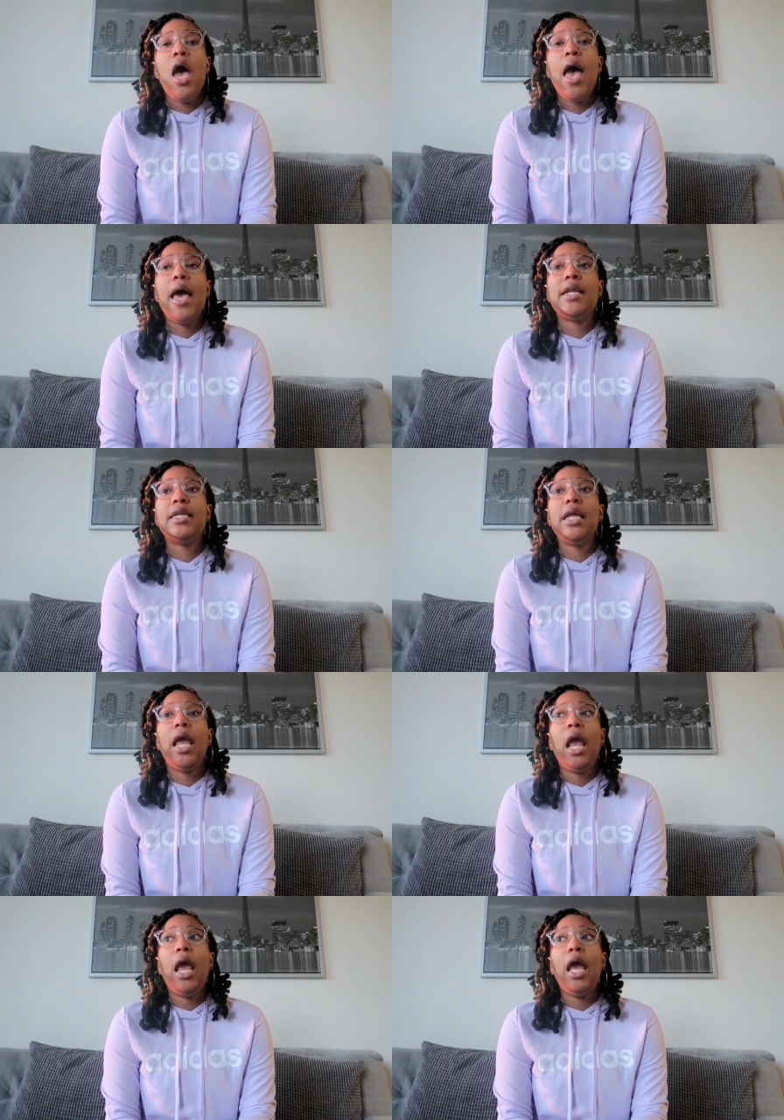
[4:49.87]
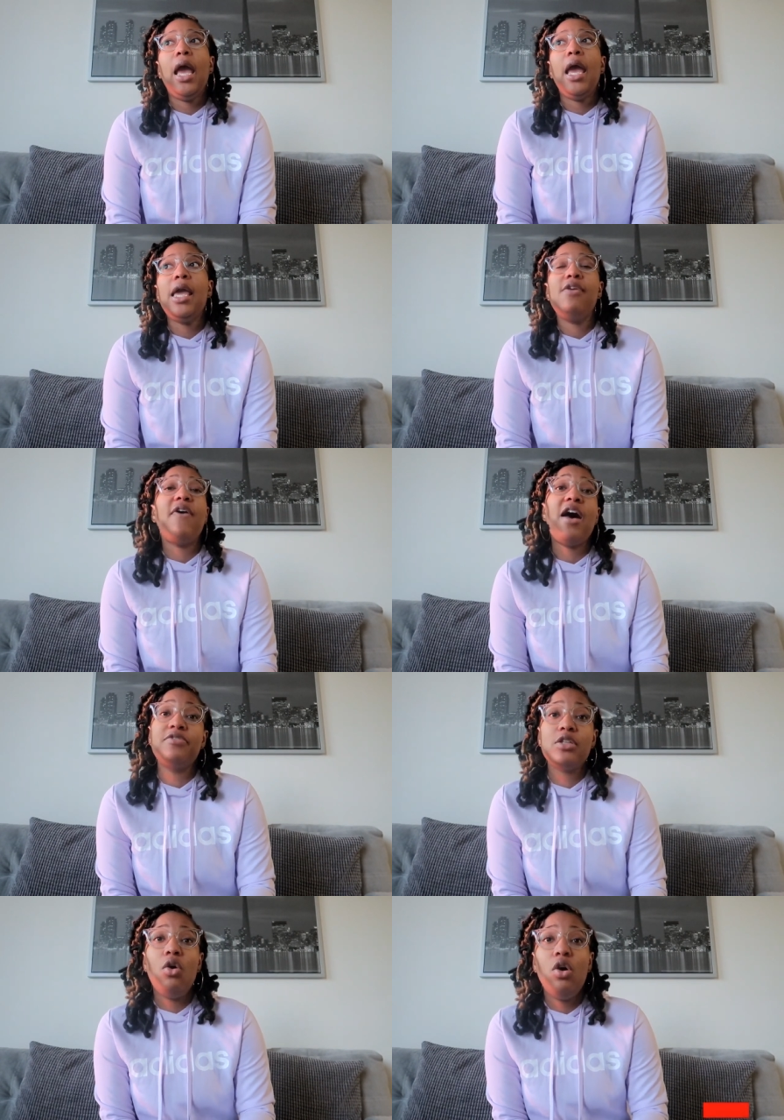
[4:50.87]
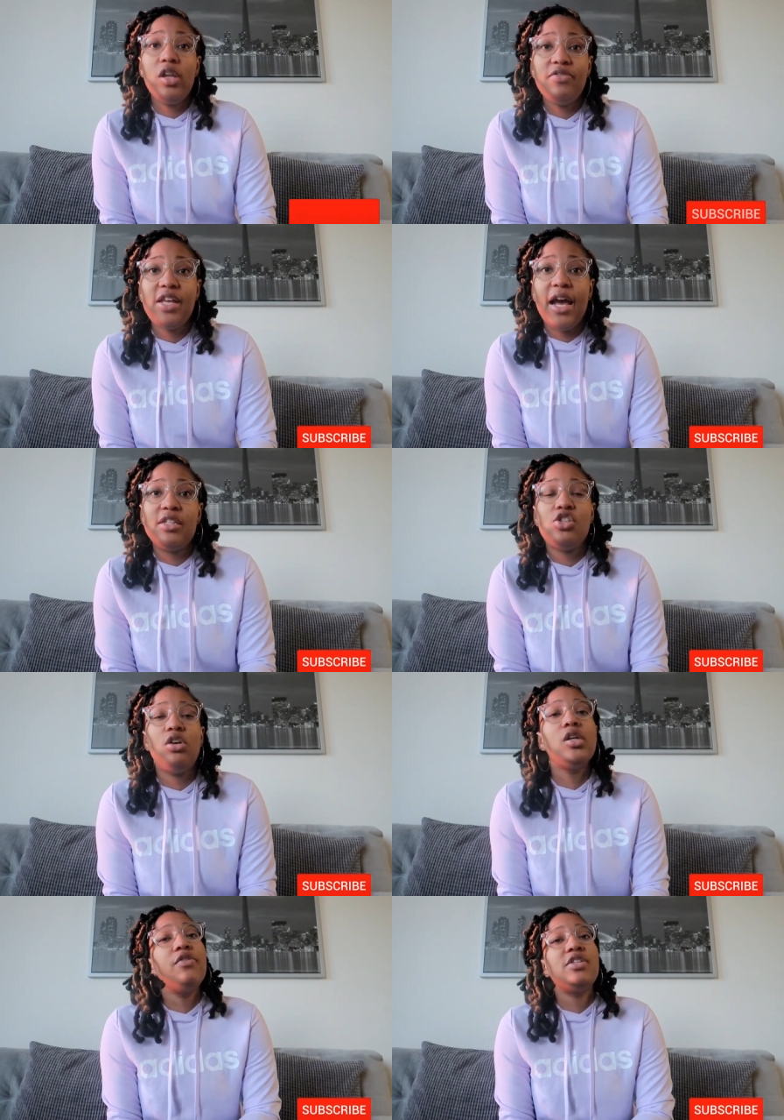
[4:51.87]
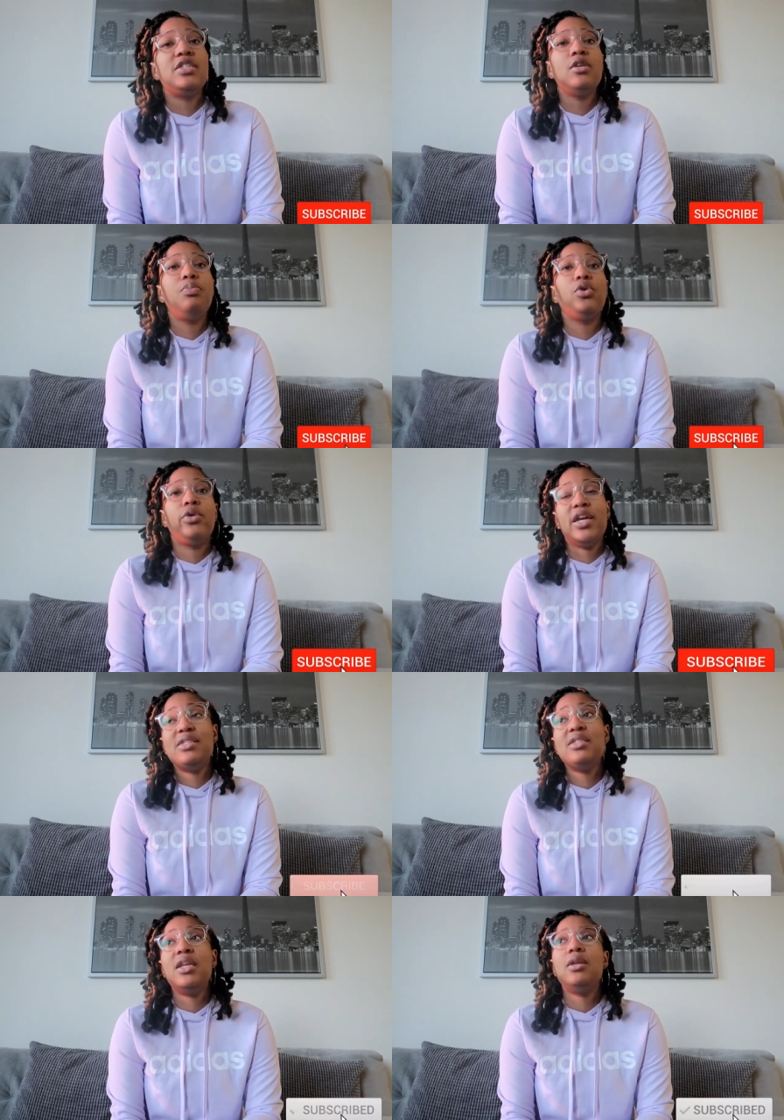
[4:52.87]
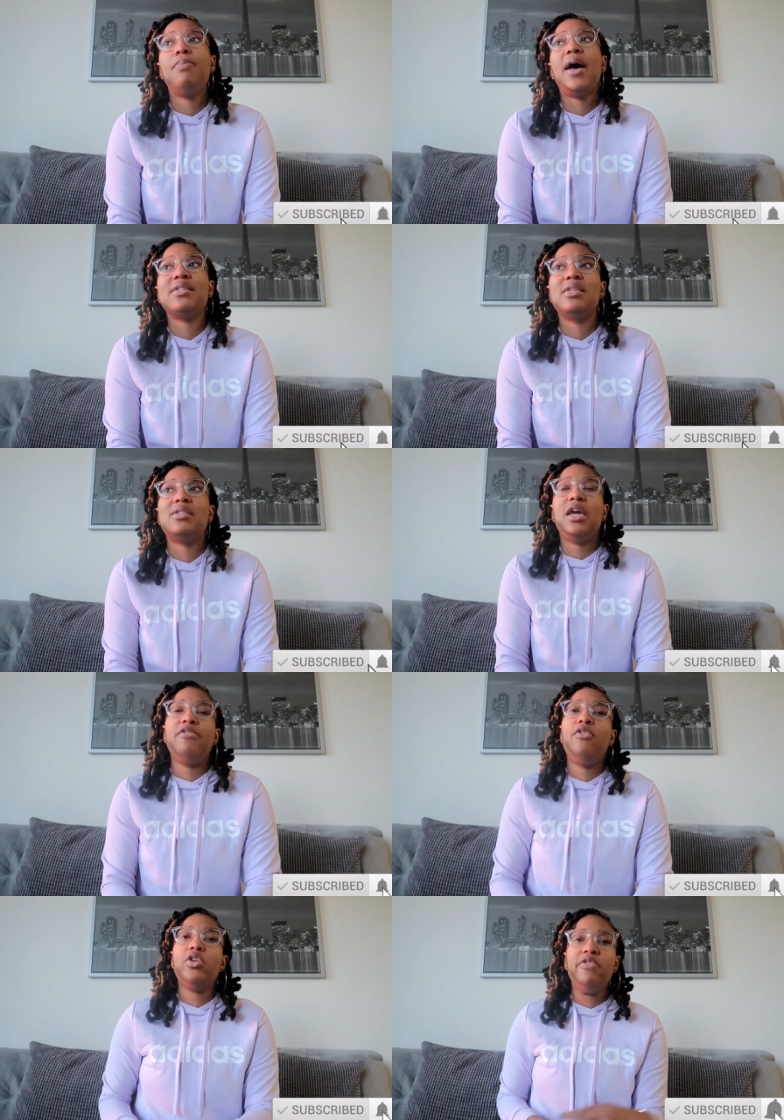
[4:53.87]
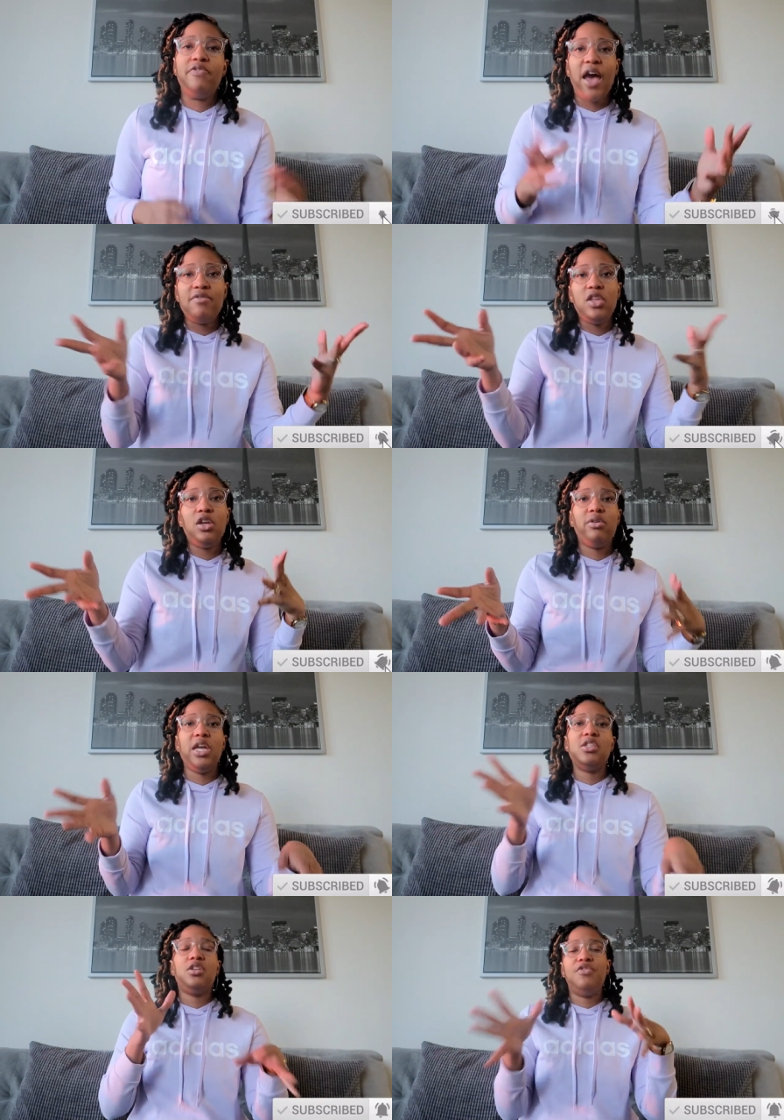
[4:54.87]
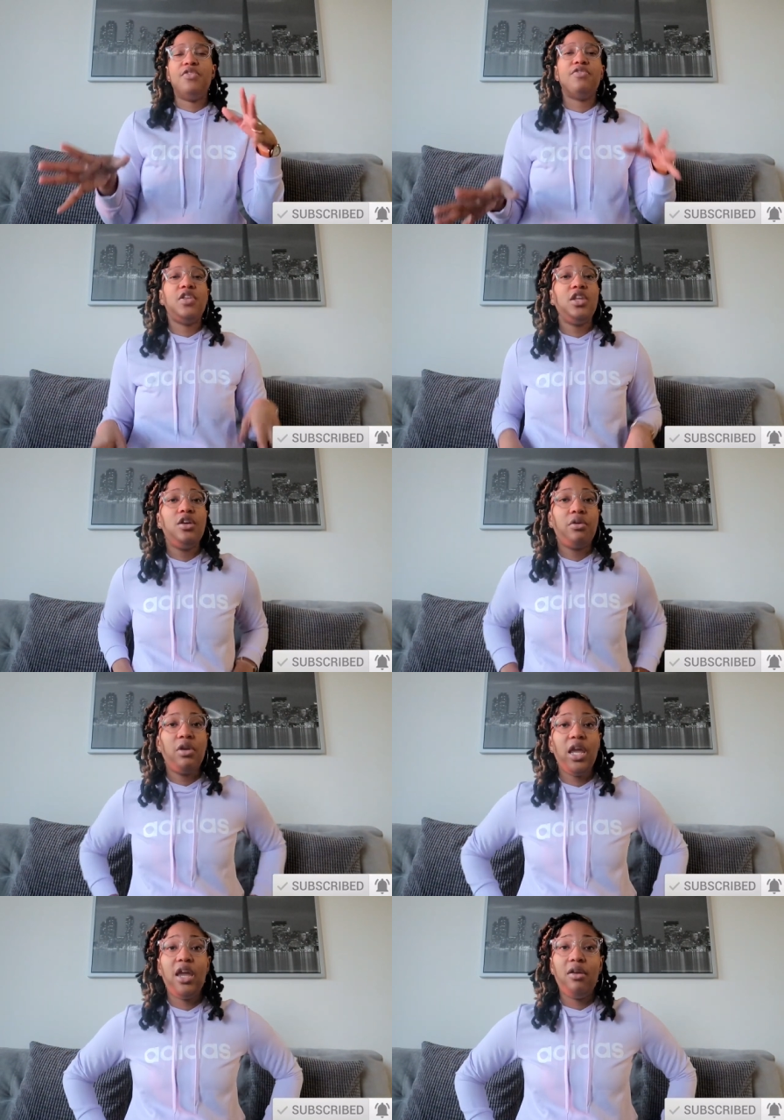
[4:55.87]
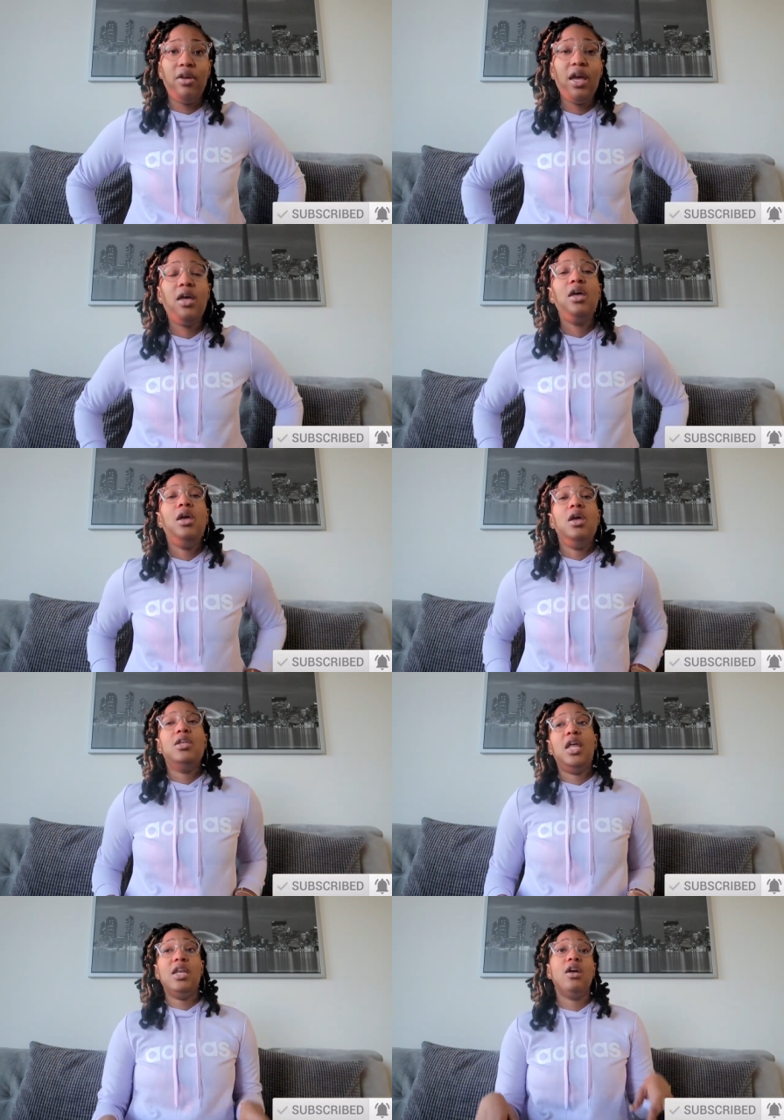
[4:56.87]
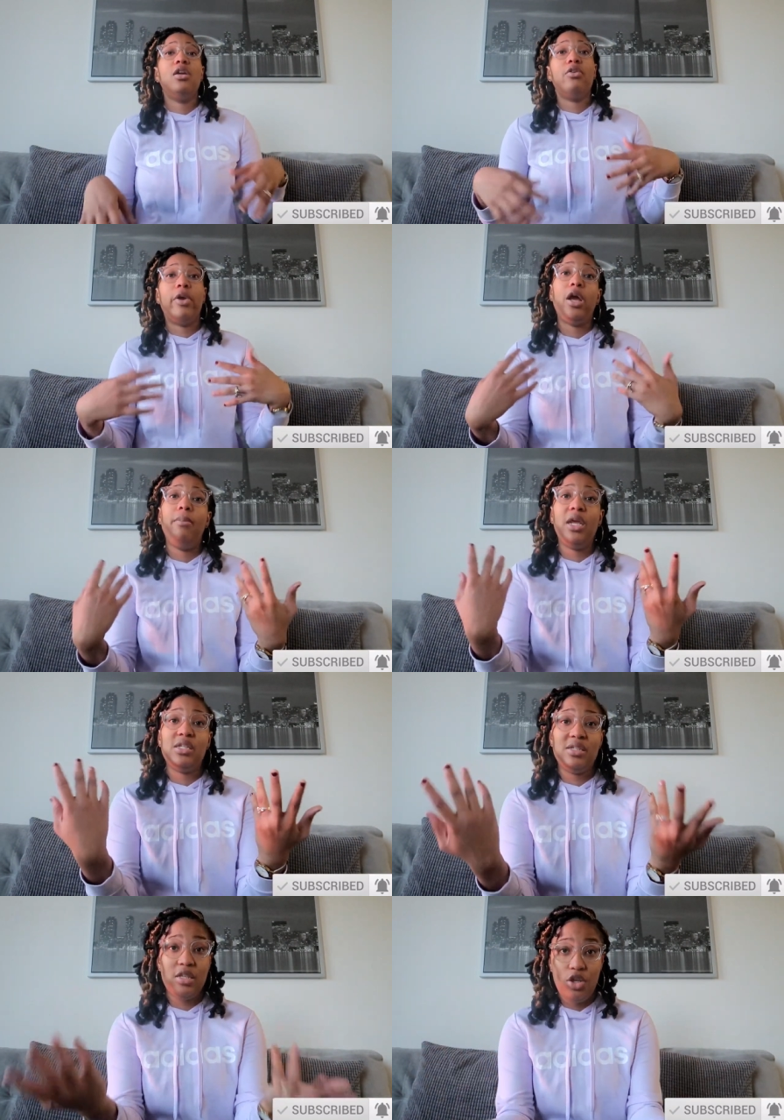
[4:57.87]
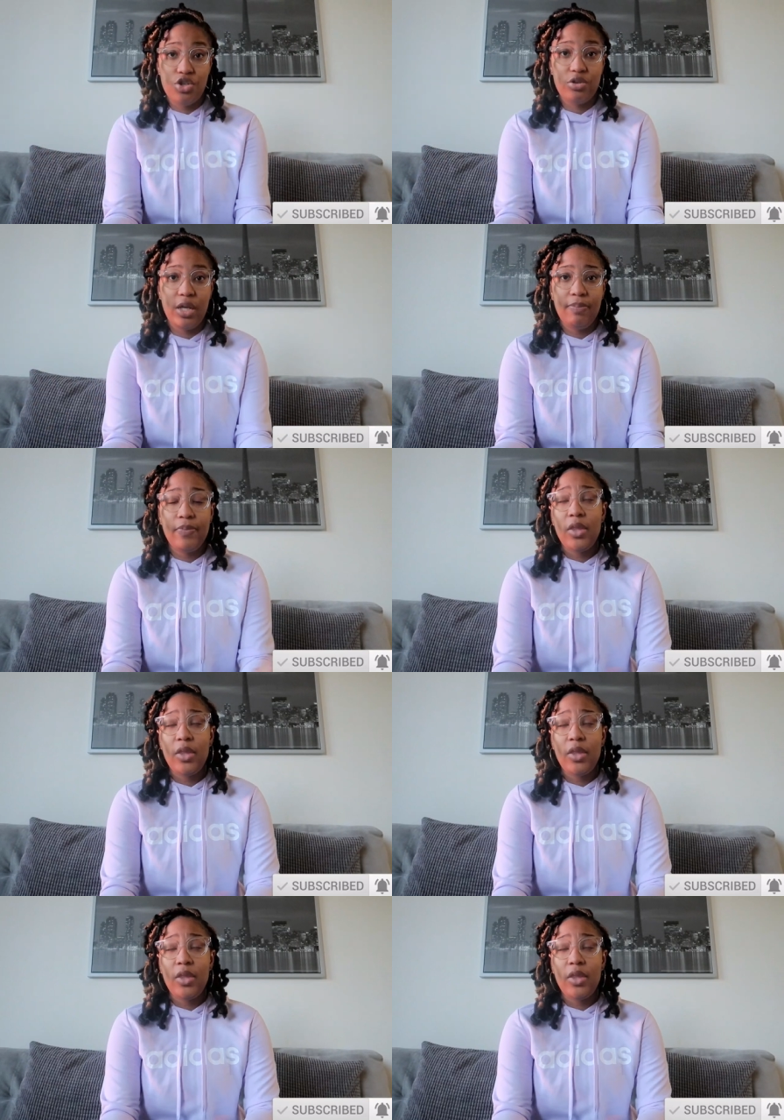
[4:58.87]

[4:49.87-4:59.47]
and if after all of that your curve is still progressing and it passes like 45 degree into the 50 degree area then they're gonna recommend surgery